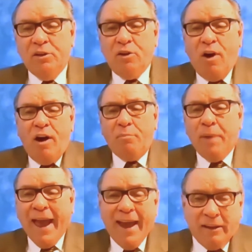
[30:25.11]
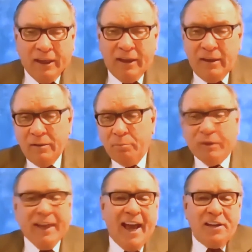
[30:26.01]
to talk badly,
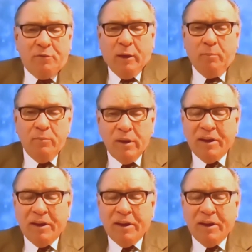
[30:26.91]
blaspheme